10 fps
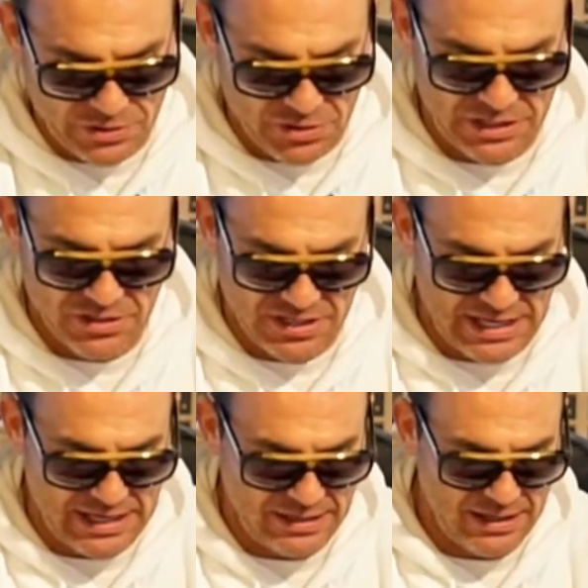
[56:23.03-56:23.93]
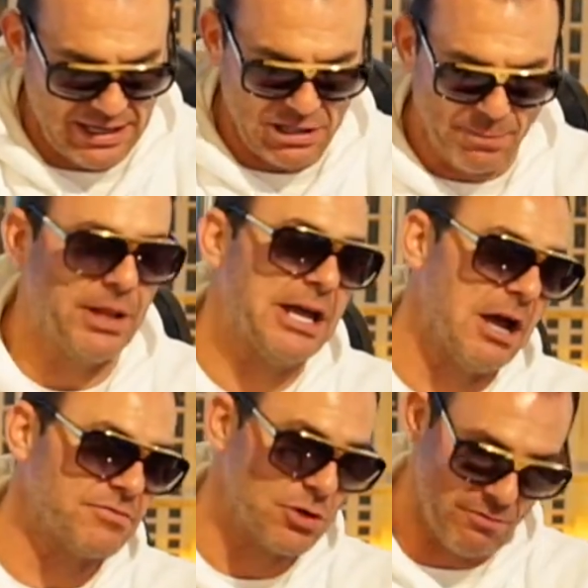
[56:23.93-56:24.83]
16 in the
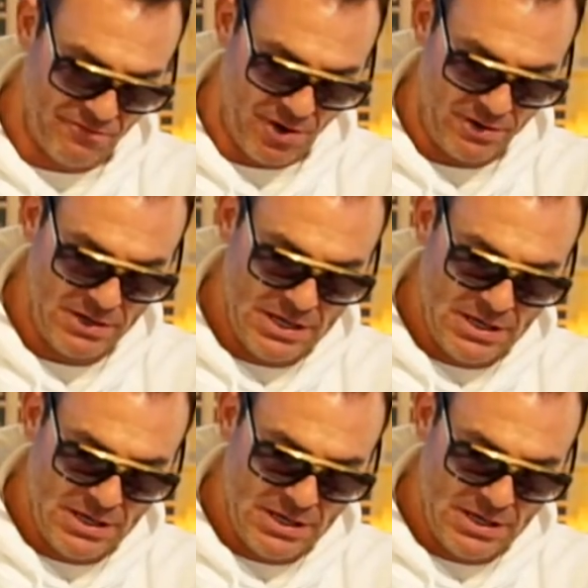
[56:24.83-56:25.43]
playoffs so far.